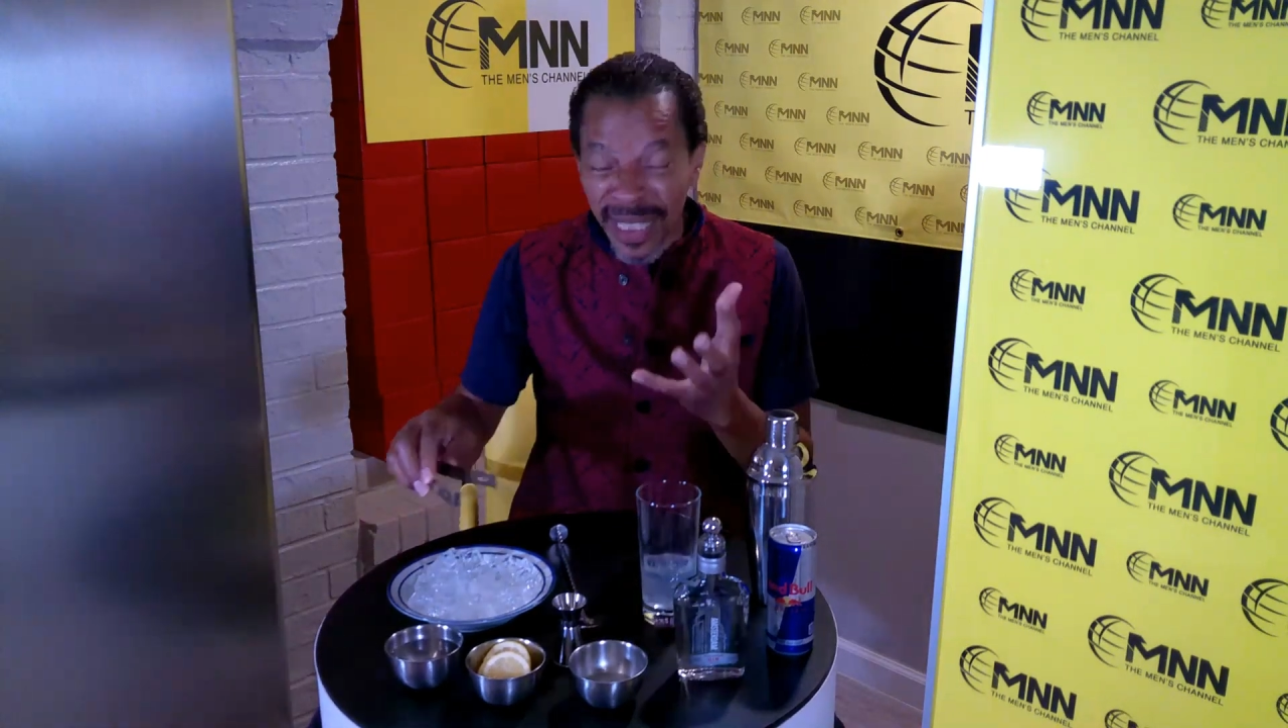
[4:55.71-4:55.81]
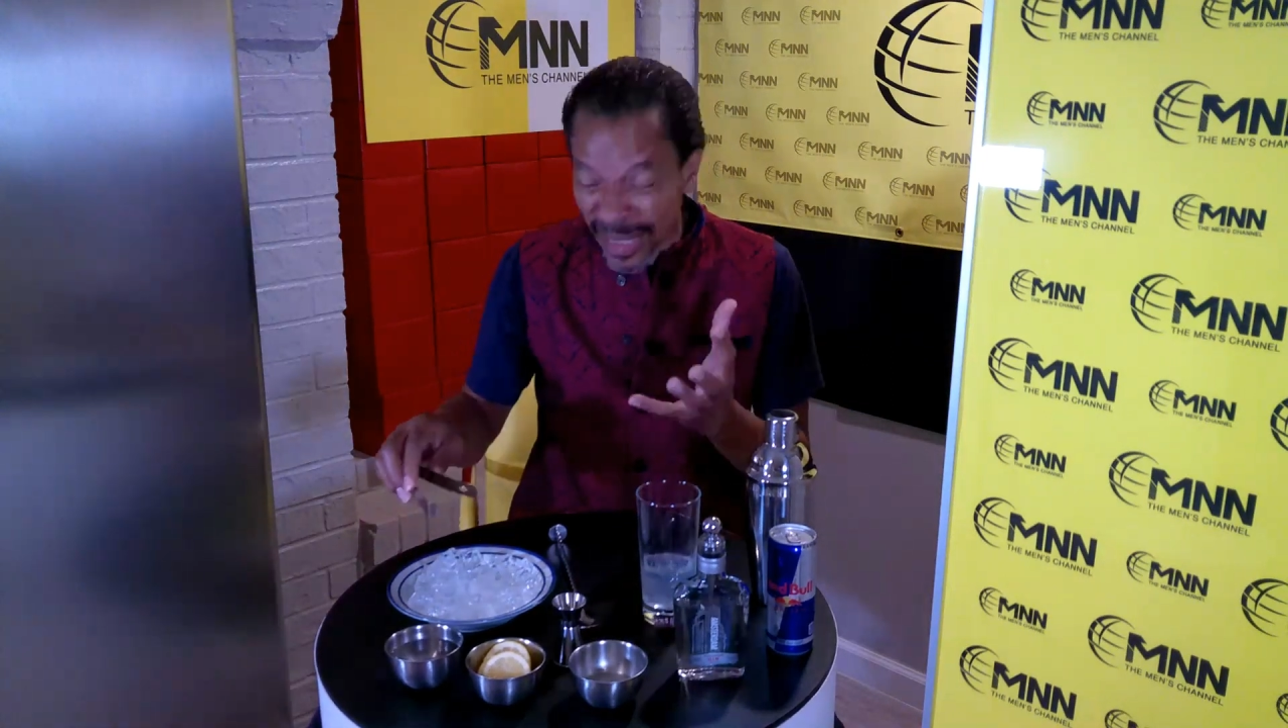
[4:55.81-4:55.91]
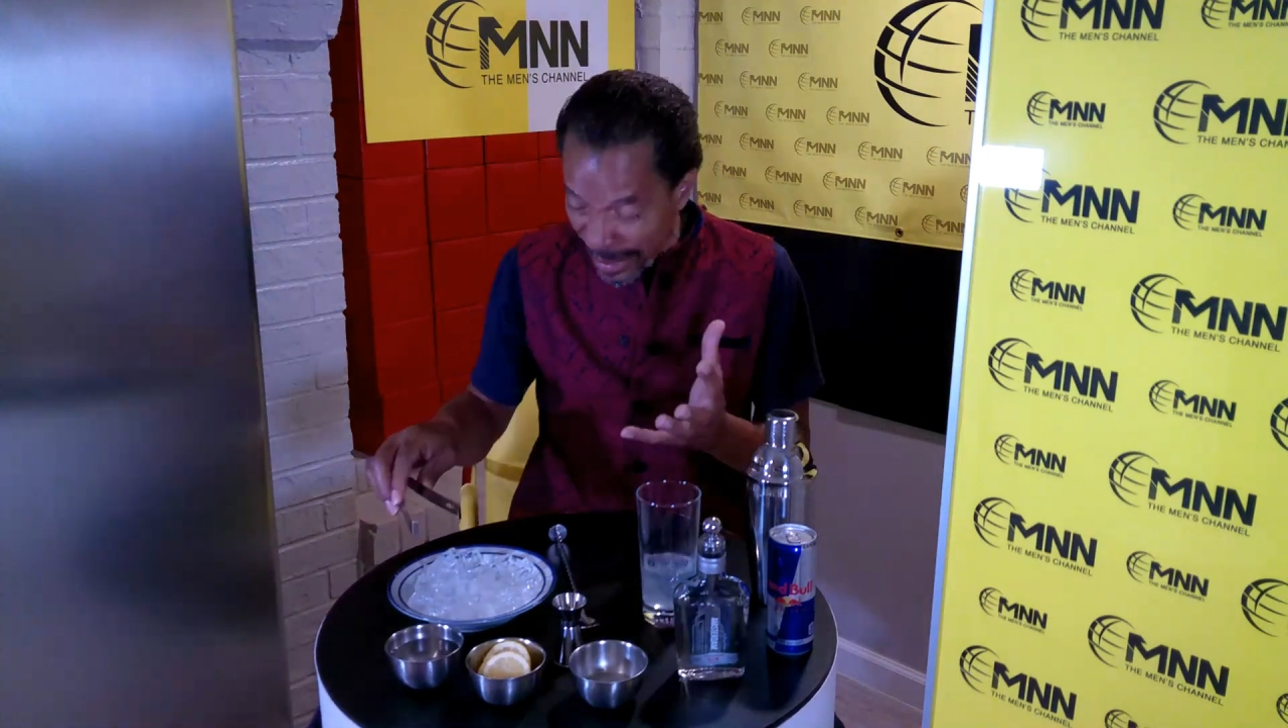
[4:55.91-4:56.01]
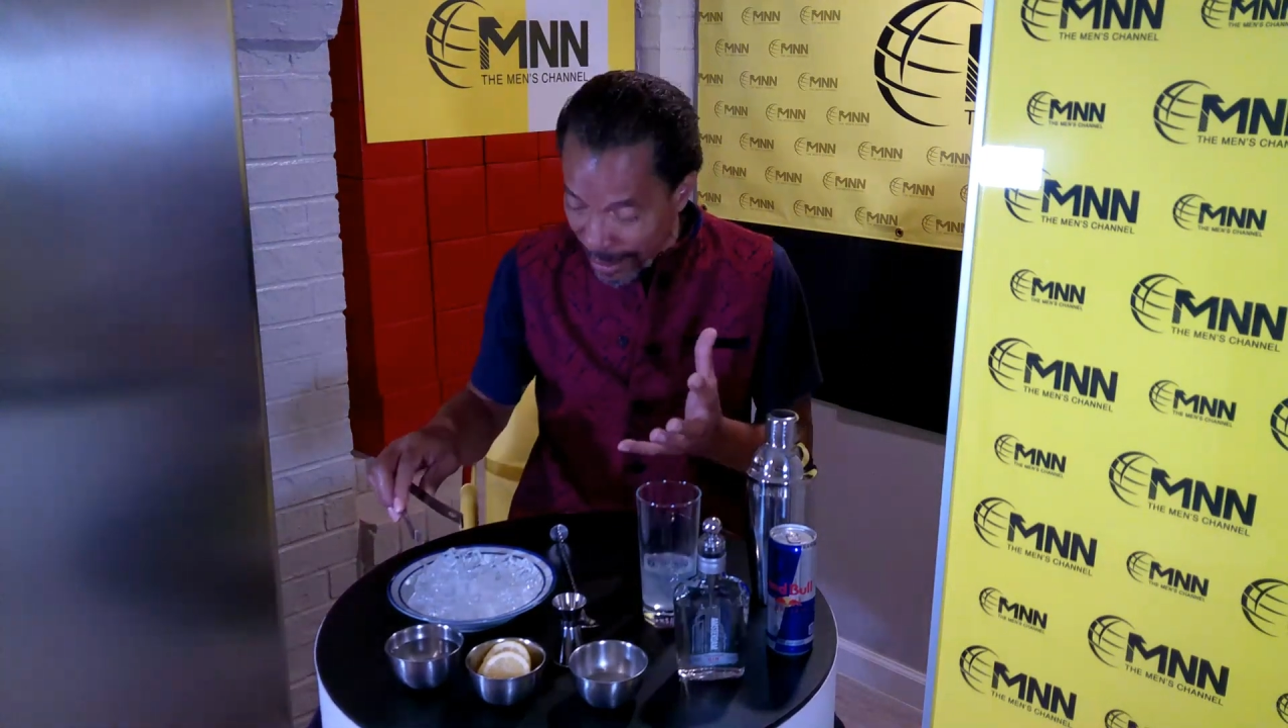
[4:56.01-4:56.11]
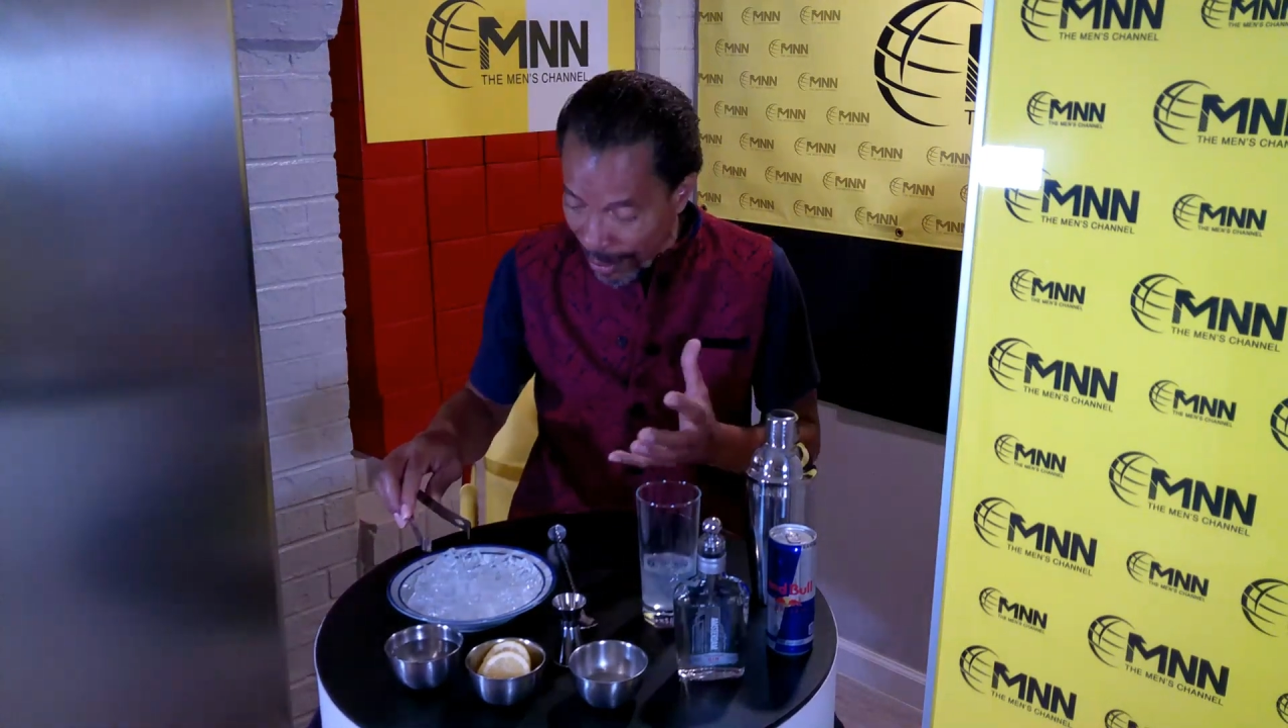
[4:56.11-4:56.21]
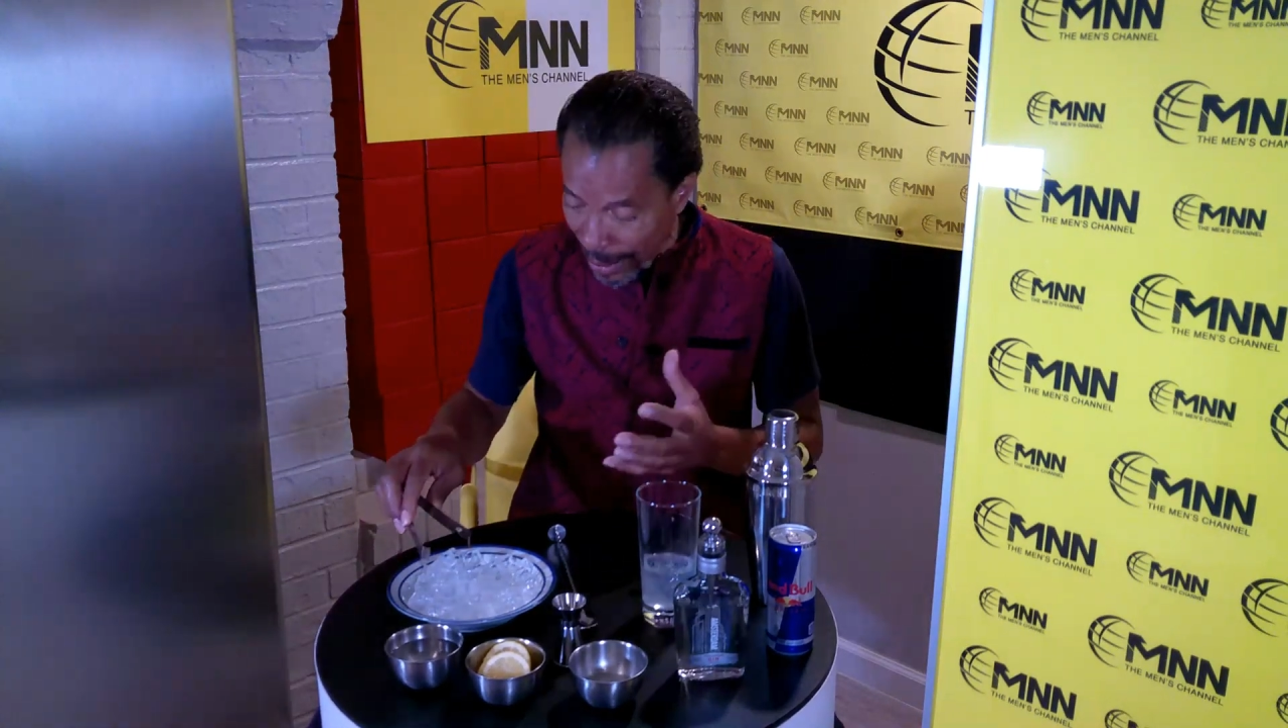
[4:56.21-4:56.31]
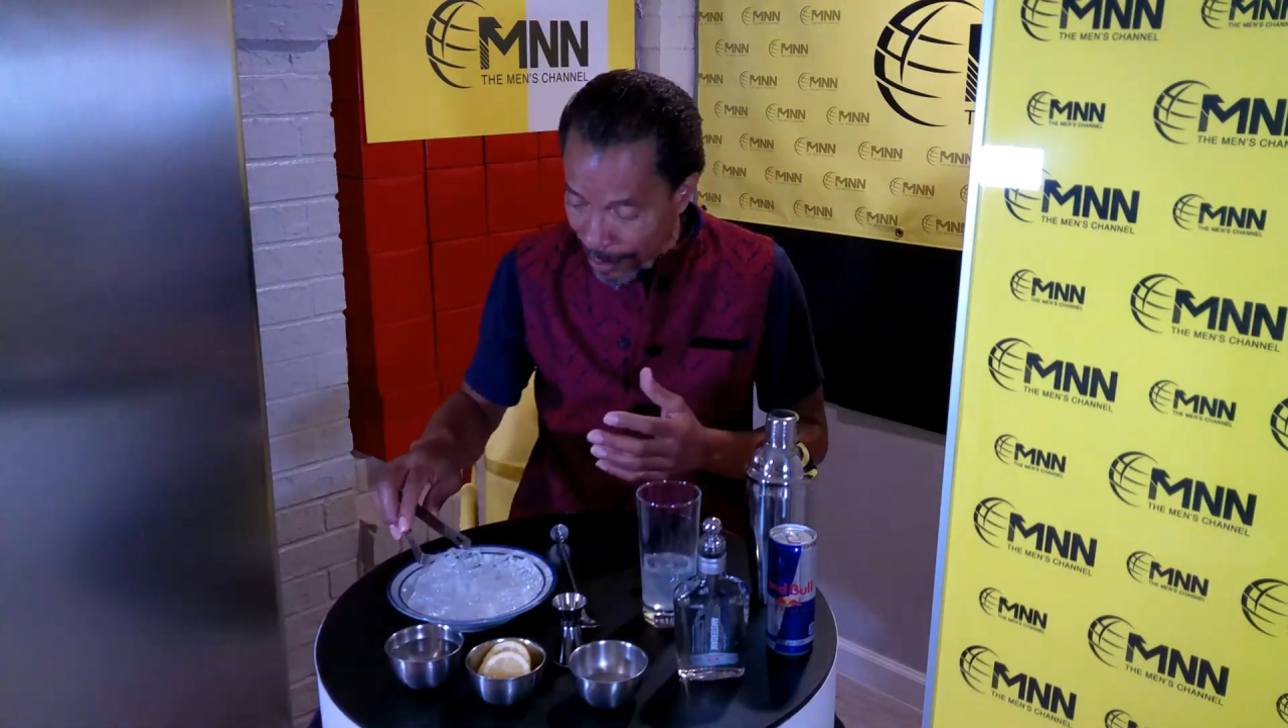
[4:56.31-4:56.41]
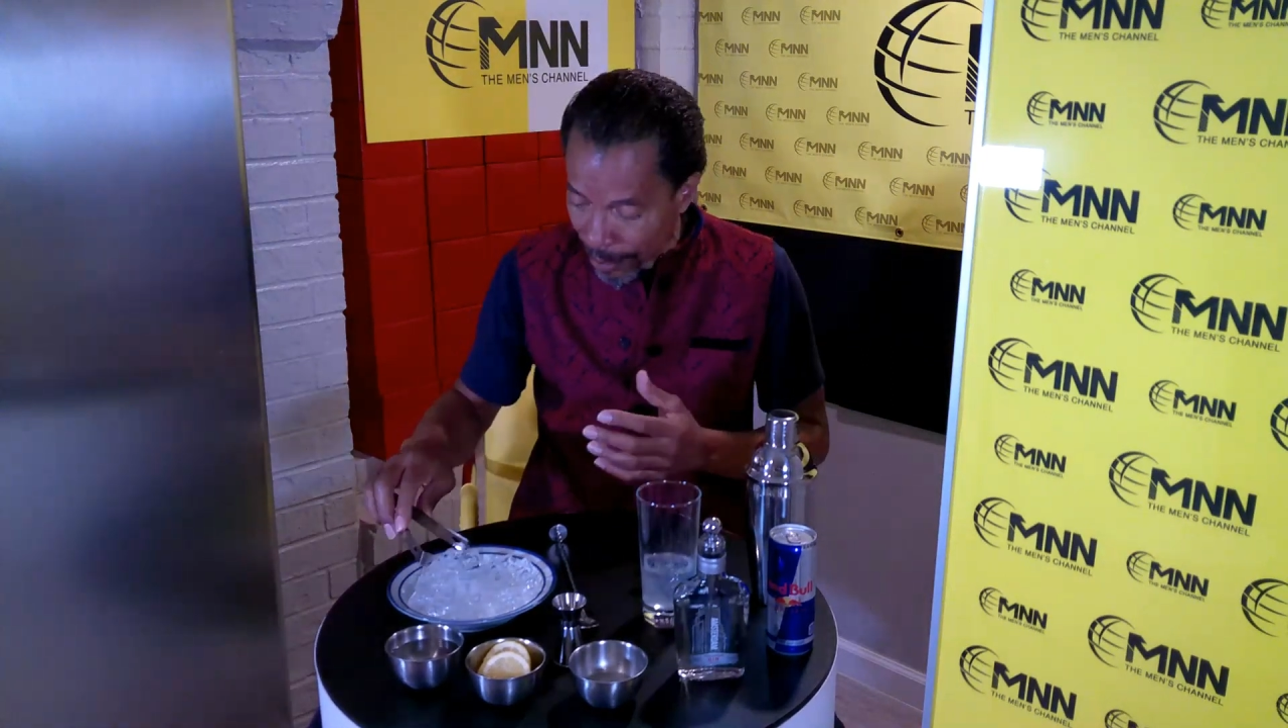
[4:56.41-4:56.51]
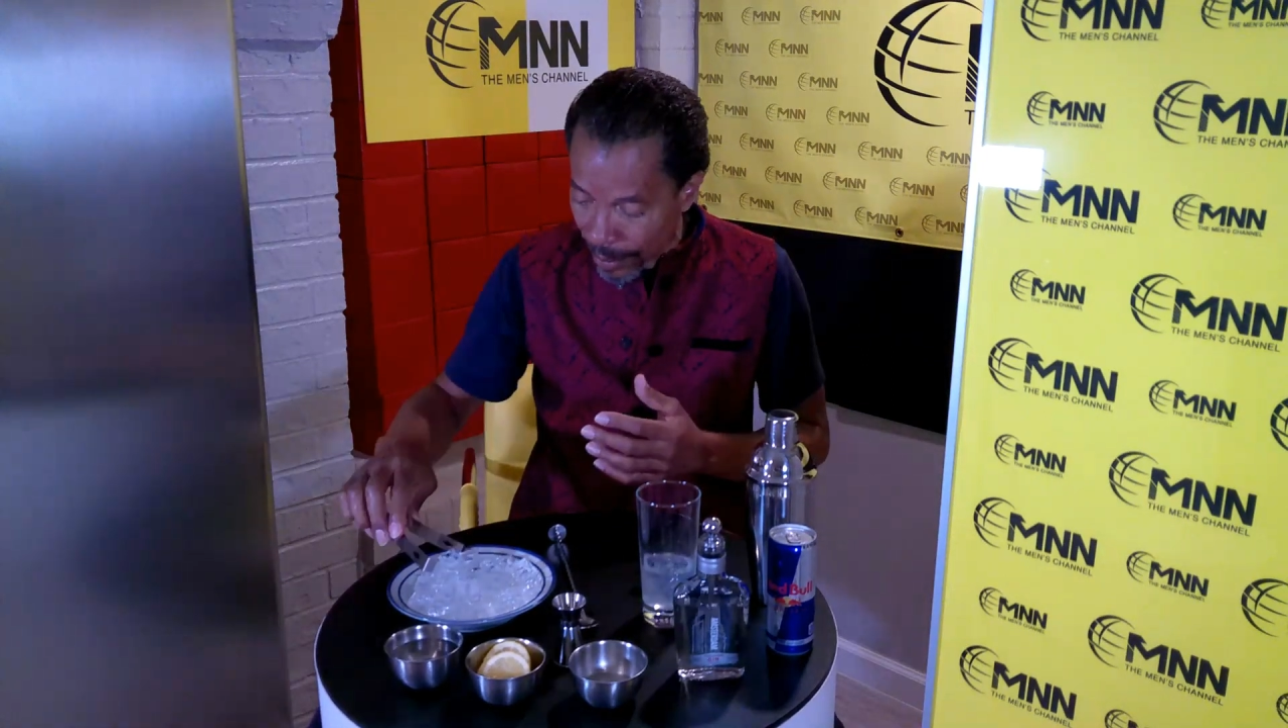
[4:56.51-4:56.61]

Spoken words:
get that, right?